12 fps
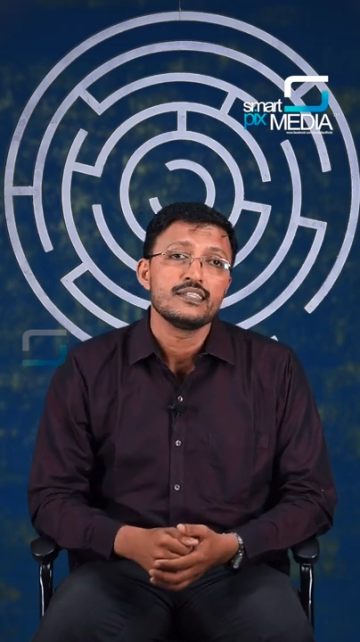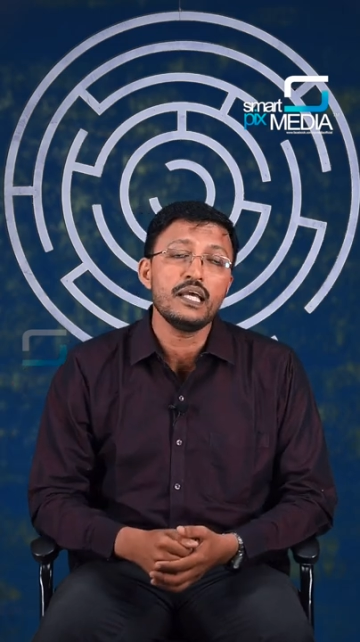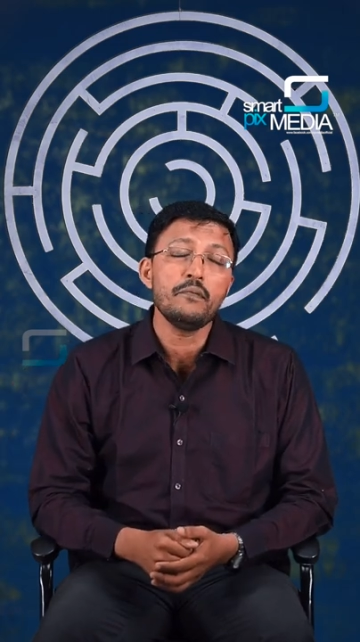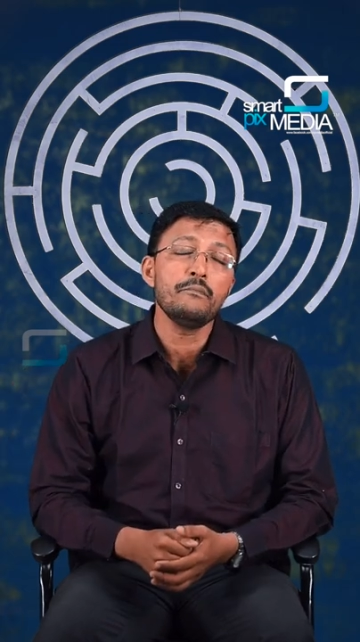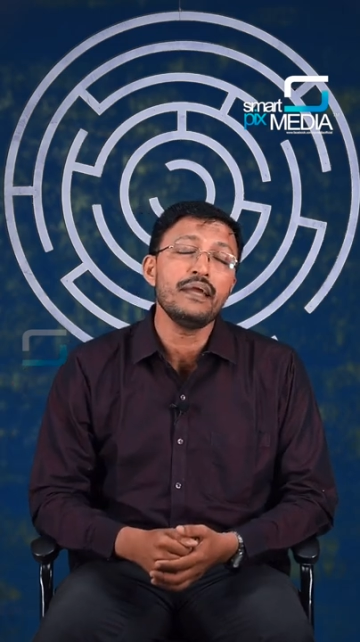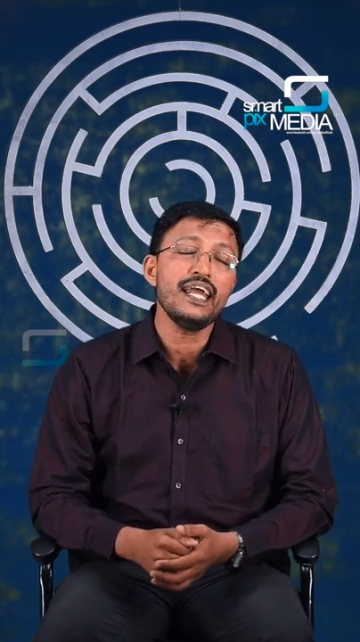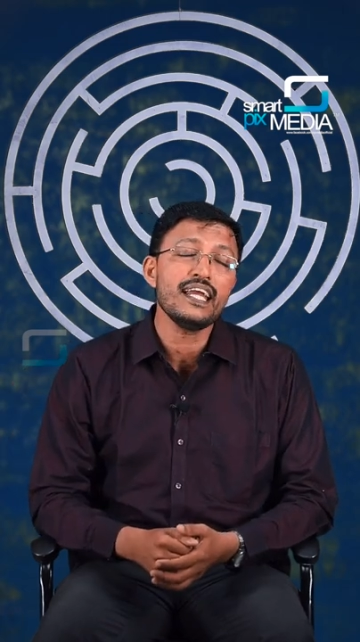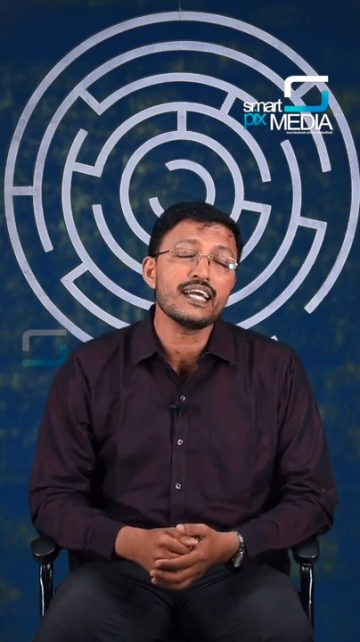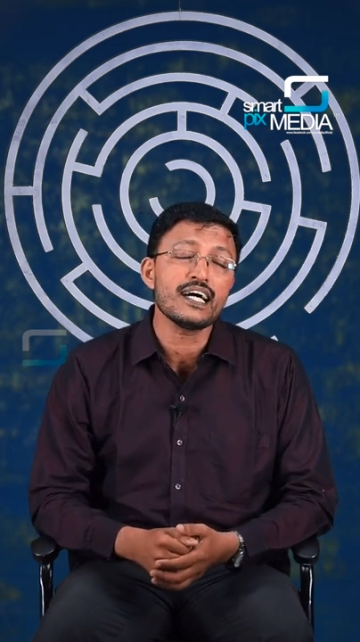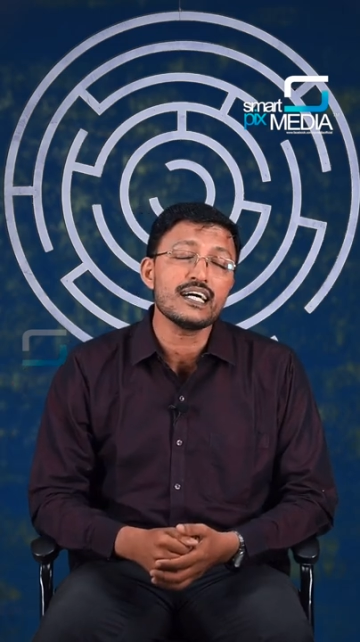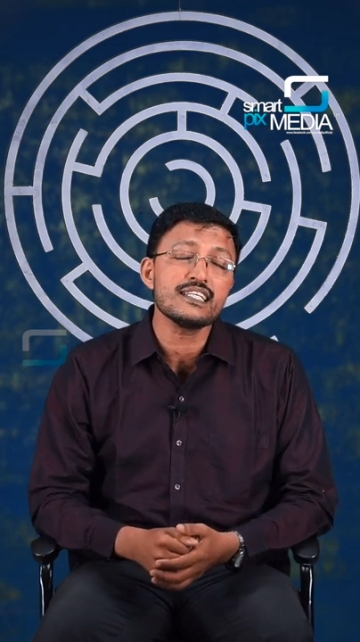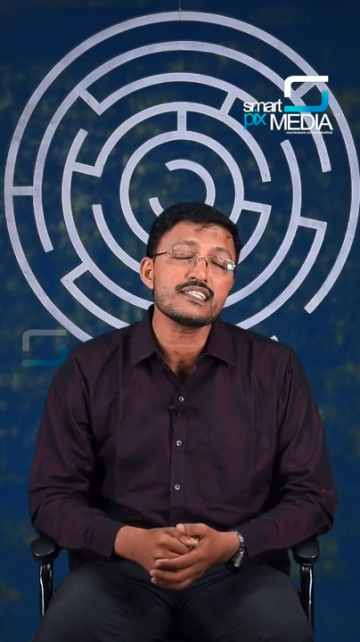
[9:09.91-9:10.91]
They make
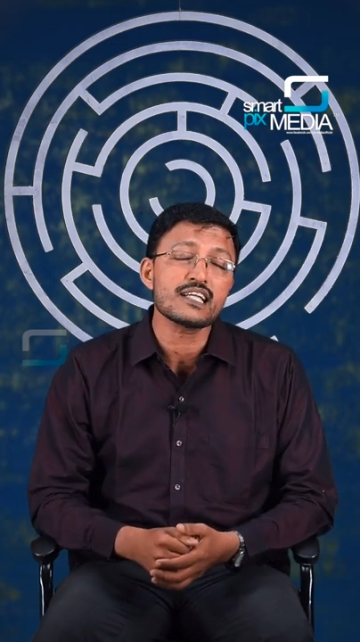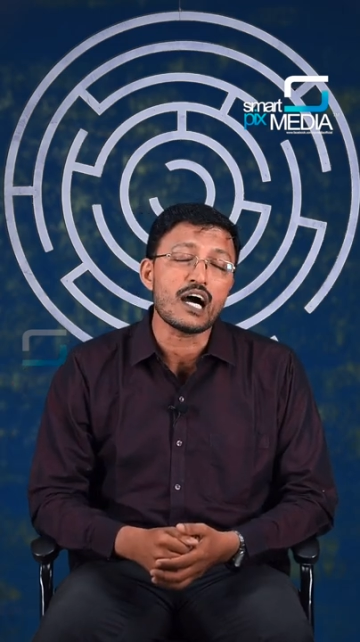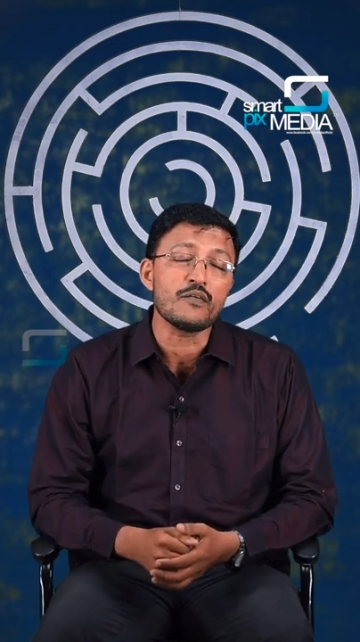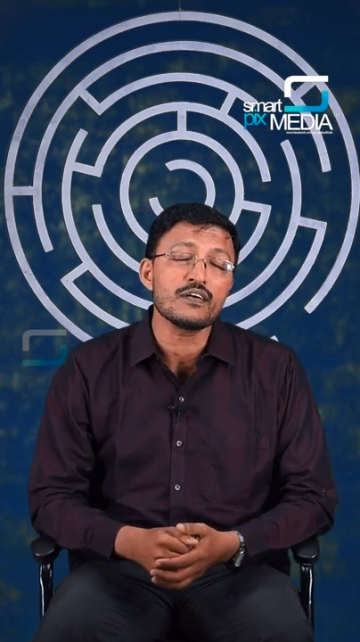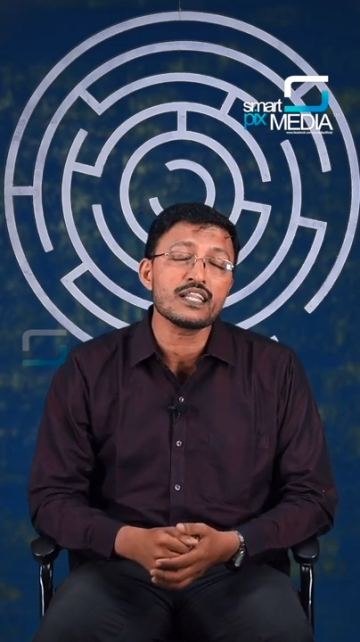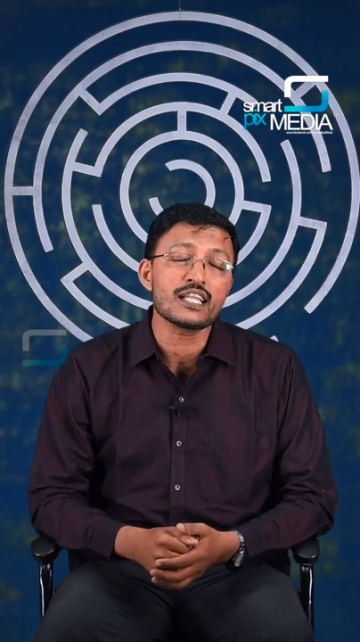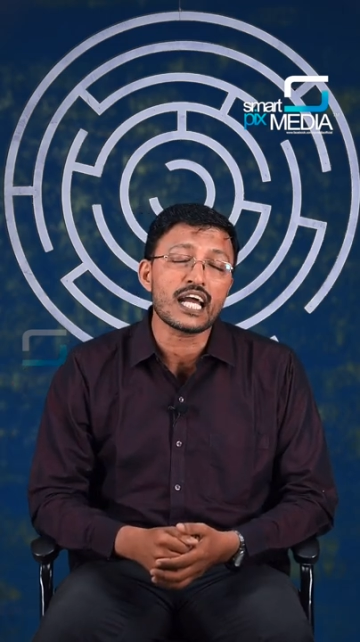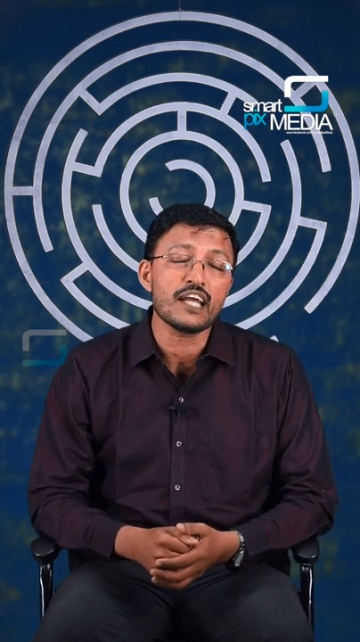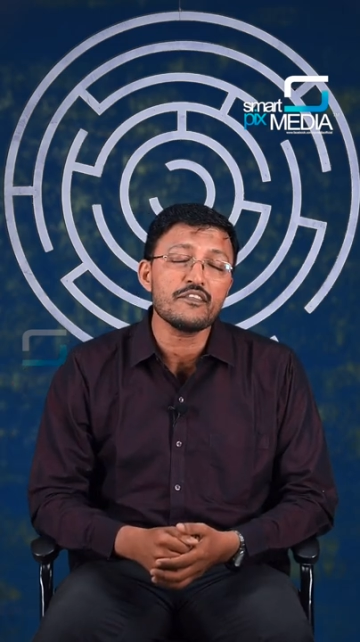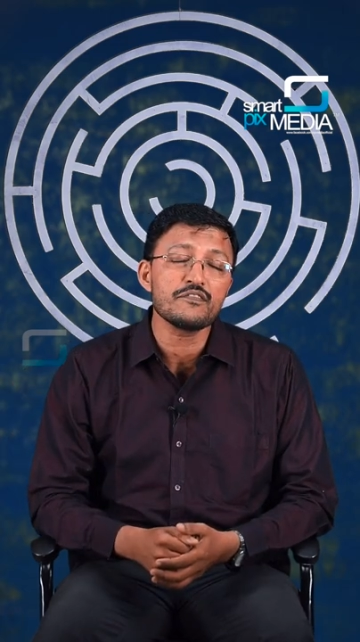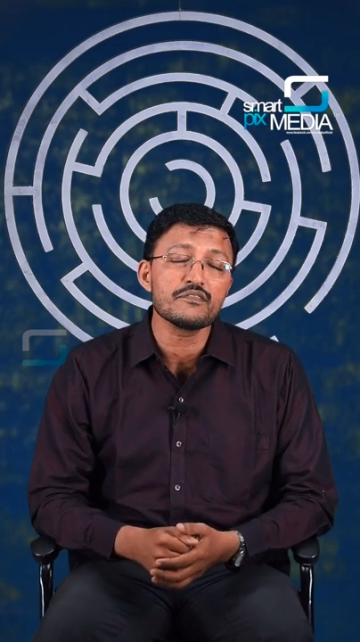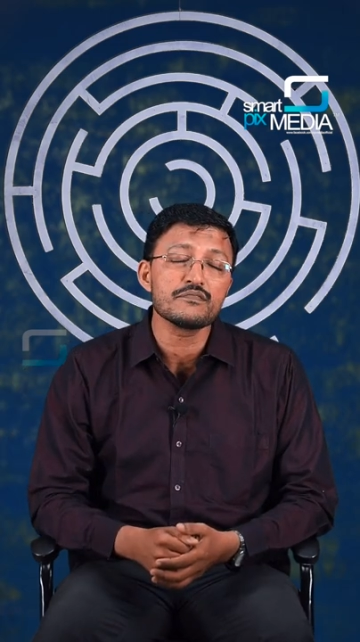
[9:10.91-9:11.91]
us our
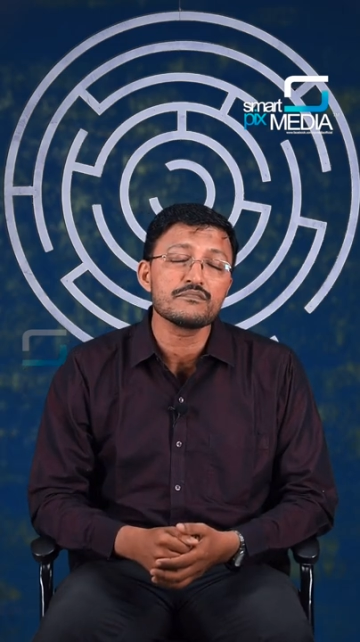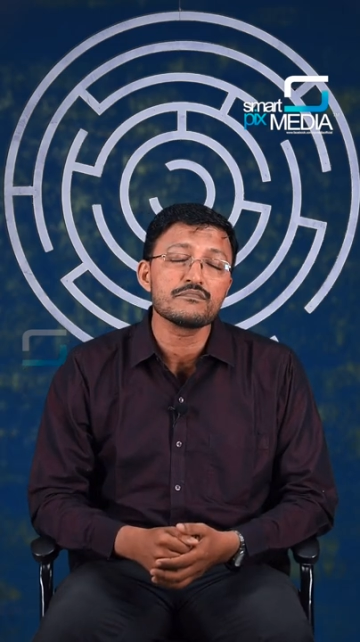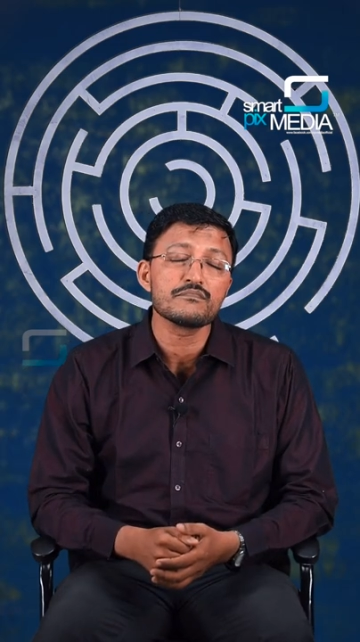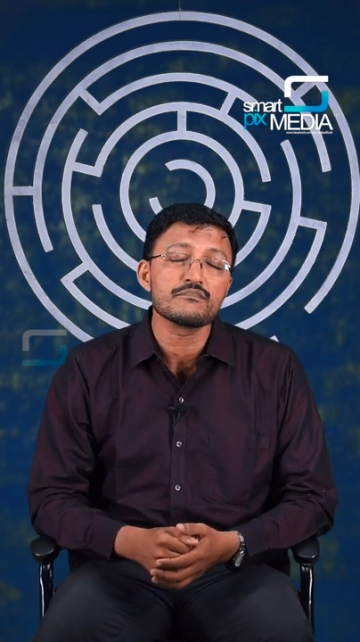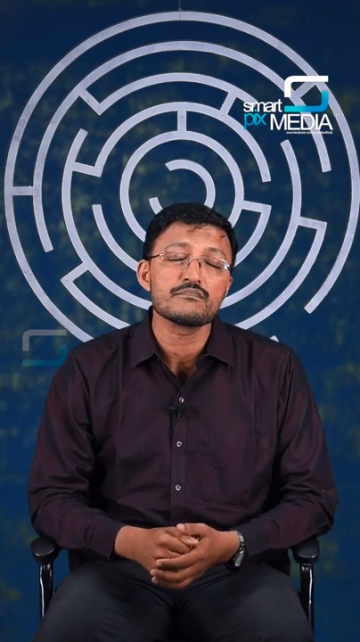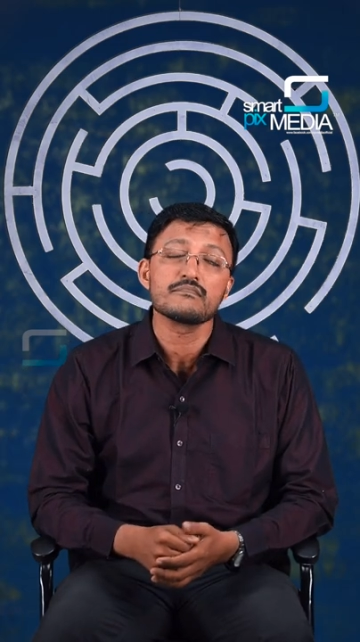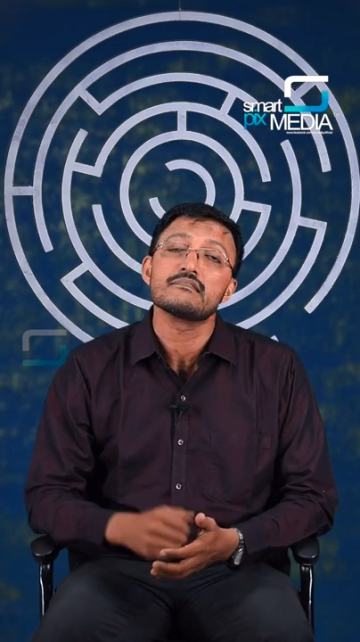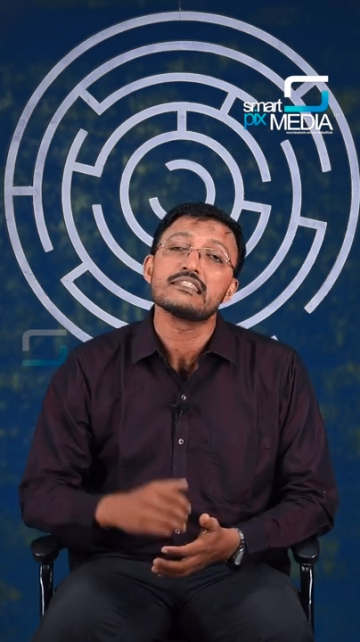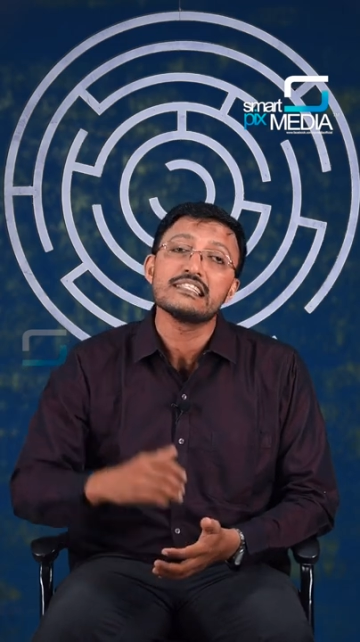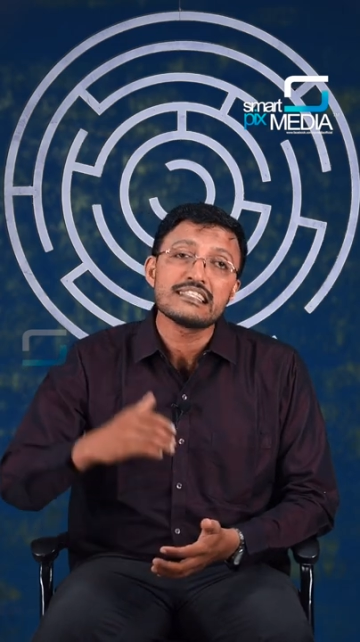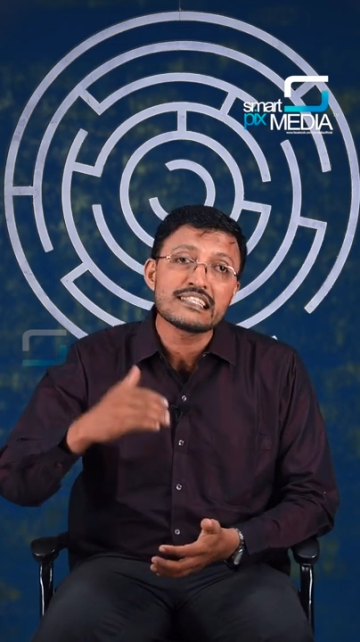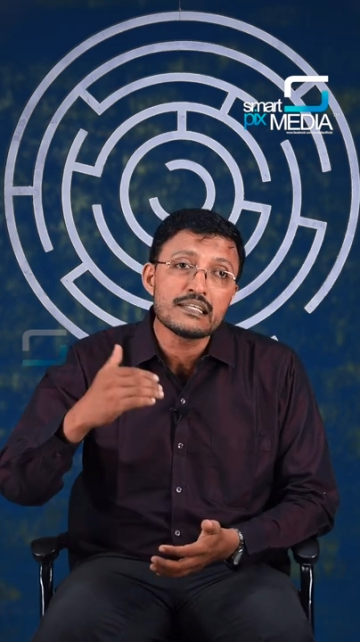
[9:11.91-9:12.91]
life
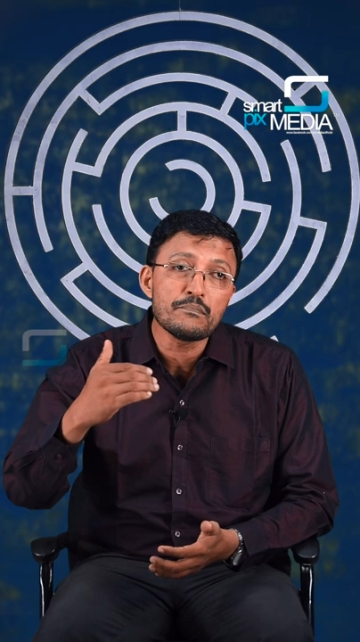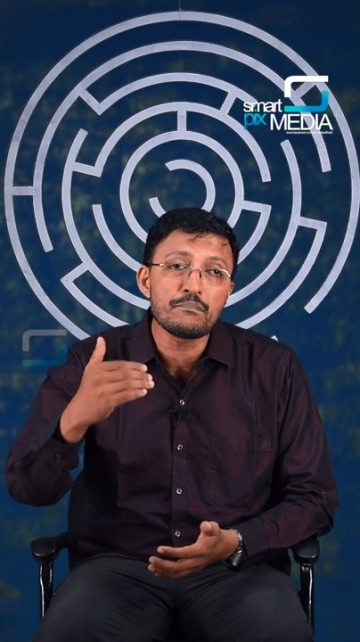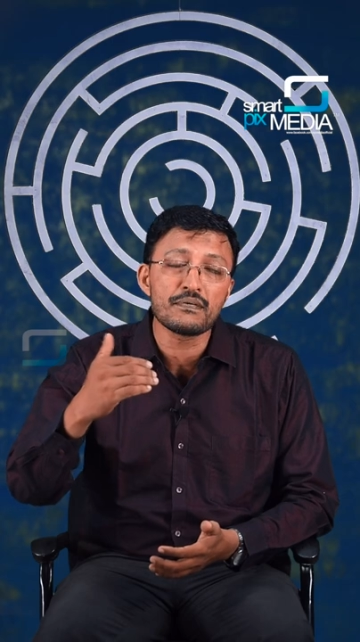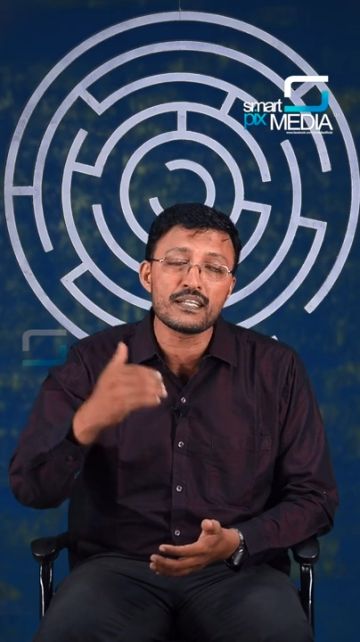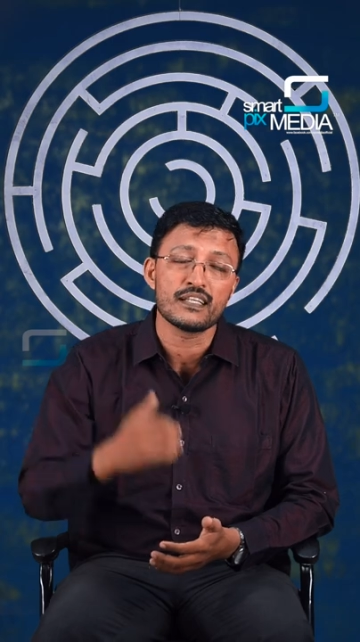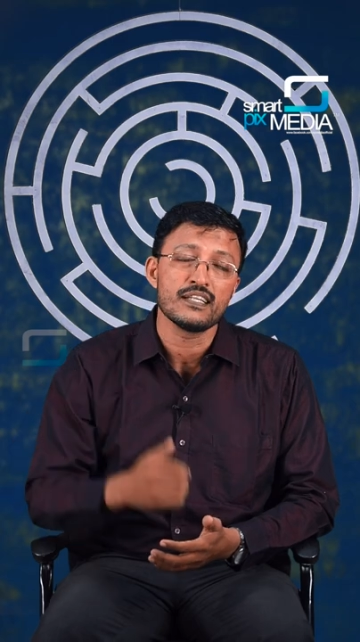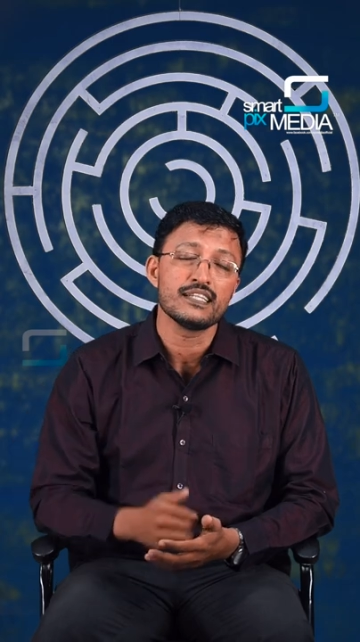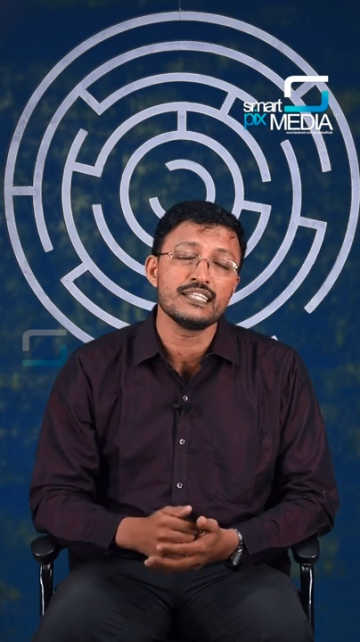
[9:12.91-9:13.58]
simple.